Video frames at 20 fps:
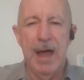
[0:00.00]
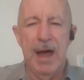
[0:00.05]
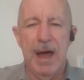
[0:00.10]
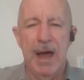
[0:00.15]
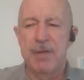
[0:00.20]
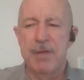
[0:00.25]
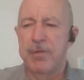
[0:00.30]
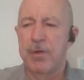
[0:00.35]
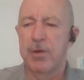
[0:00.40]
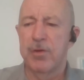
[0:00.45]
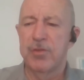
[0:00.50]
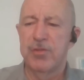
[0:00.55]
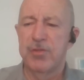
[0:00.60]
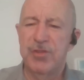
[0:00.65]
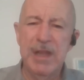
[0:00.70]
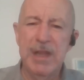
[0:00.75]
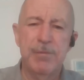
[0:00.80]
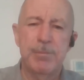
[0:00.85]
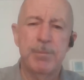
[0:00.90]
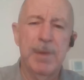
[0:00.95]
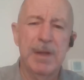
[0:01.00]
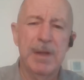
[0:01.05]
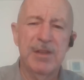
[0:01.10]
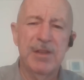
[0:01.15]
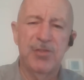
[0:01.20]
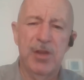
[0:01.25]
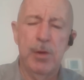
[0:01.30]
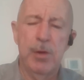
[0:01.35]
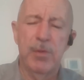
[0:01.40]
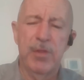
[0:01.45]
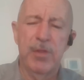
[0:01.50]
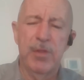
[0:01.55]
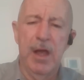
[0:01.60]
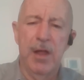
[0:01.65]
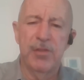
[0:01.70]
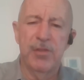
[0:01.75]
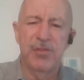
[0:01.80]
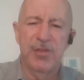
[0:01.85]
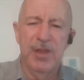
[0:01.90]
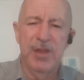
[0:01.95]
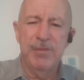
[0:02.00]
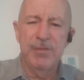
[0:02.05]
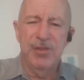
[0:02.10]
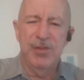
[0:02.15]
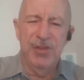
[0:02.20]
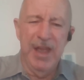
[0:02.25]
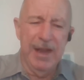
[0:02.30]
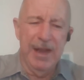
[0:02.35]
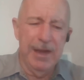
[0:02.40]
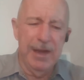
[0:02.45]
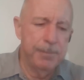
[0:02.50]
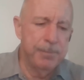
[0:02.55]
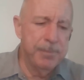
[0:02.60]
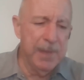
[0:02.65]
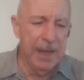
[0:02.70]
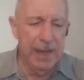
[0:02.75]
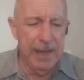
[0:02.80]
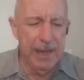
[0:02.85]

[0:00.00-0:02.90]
Hi, folks. Steve Mullins here with the Health and Safety Channel.